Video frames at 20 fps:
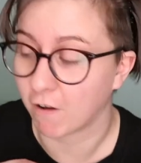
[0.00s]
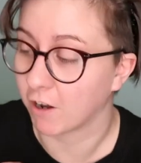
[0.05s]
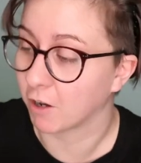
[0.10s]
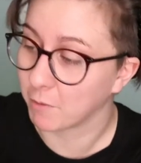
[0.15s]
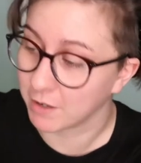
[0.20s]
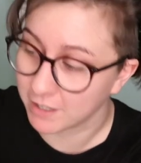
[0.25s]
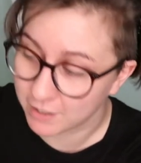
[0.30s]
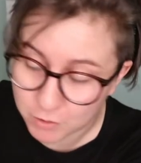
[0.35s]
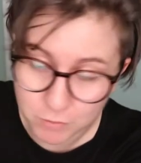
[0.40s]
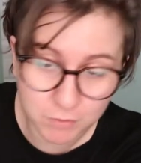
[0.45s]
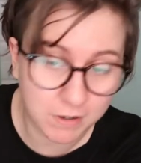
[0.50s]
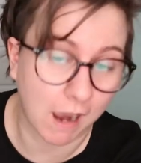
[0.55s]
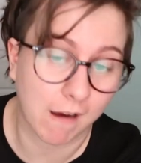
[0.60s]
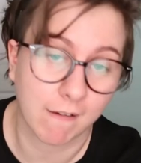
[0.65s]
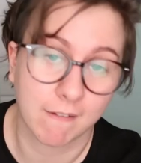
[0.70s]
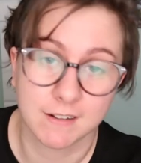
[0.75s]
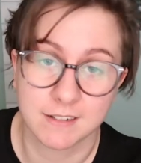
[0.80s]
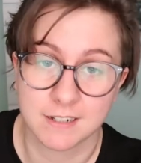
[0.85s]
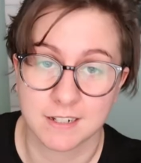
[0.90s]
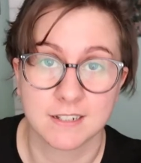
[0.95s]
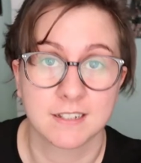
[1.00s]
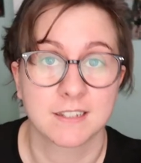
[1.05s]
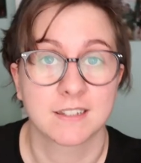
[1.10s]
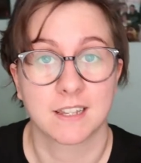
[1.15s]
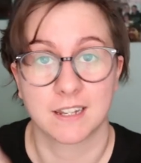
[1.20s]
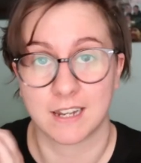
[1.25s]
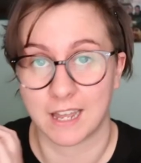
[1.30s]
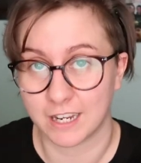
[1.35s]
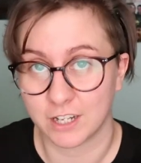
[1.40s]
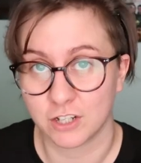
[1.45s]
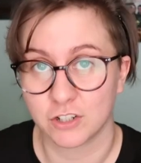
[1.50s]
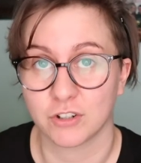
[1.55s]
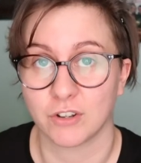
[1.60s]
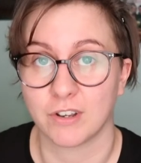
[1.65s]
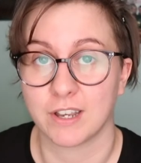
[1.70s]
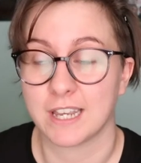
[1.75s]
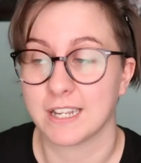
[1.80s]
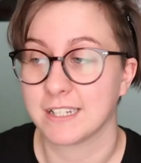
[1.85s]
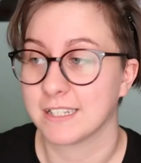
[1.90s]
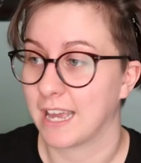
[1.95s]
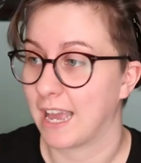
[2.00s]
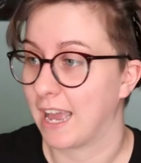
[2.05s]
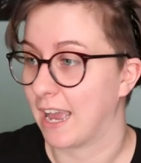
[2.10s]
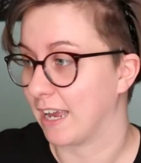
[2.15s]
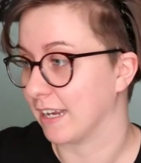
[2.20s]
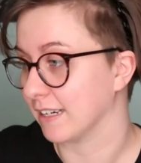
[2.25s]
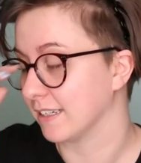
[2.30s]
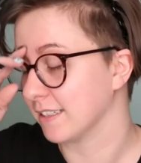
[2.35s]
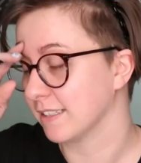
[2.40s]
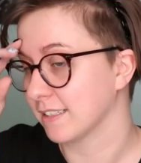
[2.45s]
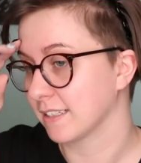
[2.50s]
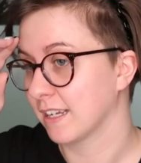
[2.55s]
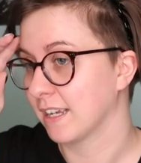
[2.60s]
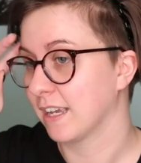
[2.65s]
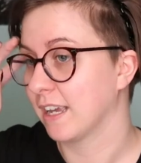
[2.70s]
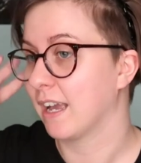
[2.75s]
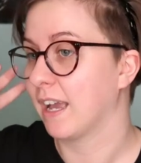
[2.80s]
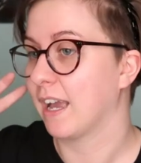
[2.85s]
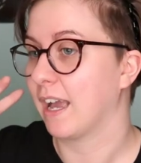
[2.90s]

following new characters that I enjoyed, and